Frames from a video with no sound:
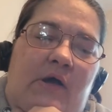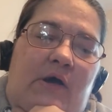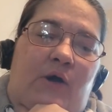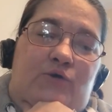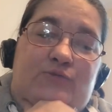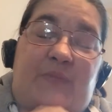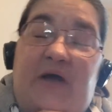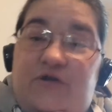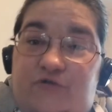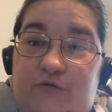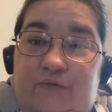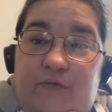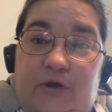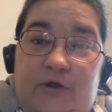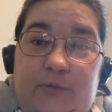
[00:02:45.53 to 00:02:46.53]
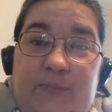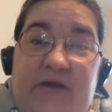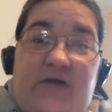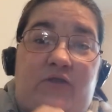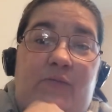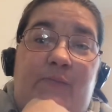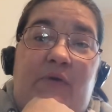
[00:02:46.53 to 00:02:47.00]
I was petrified
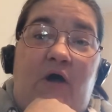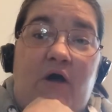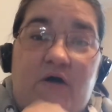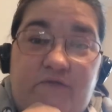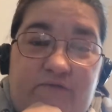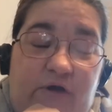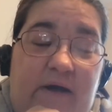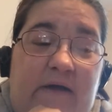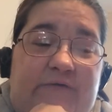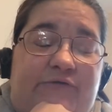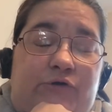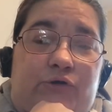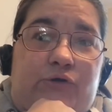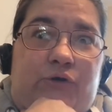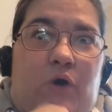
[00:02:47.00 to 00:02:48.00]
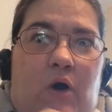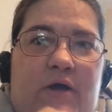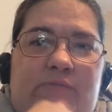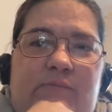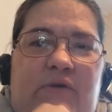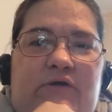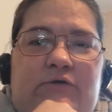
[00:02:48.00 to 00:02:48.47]
about the birth. I had
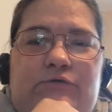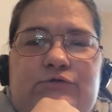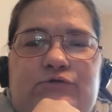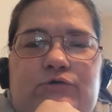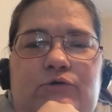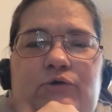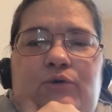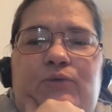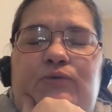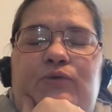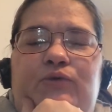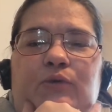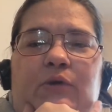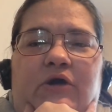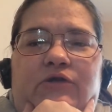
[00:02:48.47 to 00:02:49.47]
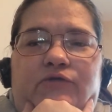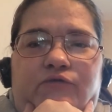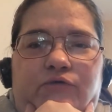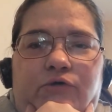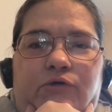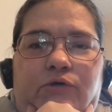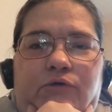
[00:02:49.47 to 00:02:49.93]
nightmares all the way
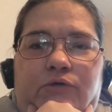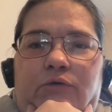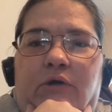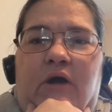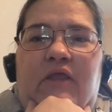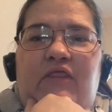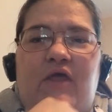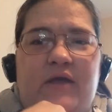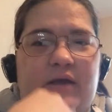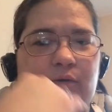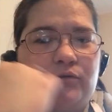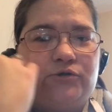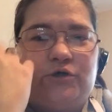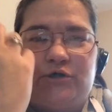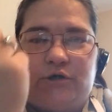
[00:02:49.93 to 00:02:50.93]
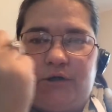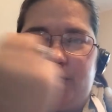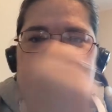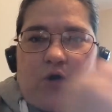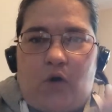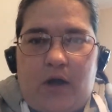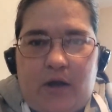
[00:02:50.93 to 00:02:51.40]
through, like that he was just going
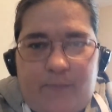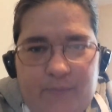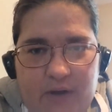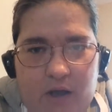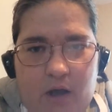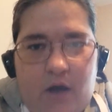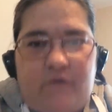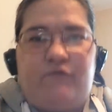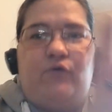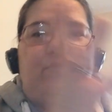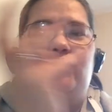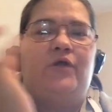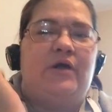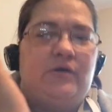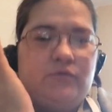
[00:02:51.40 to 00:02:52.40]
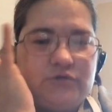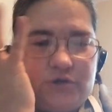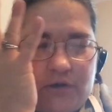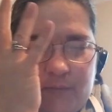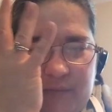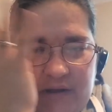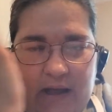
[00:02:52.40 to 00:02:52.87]
to die at birth, or that it was
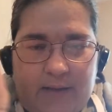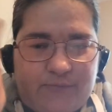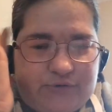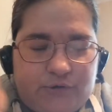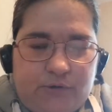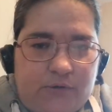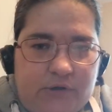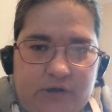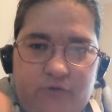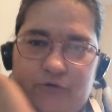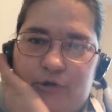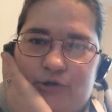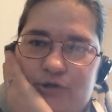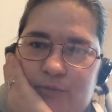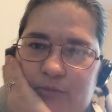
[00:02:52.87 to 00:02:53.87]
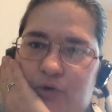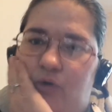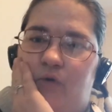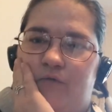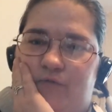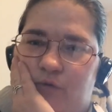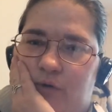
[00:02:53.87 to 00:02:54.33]
going to be absolutely gruesome and
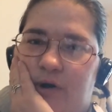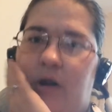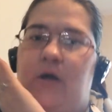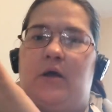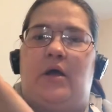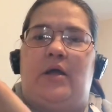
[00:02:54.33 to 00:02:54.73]
awful. And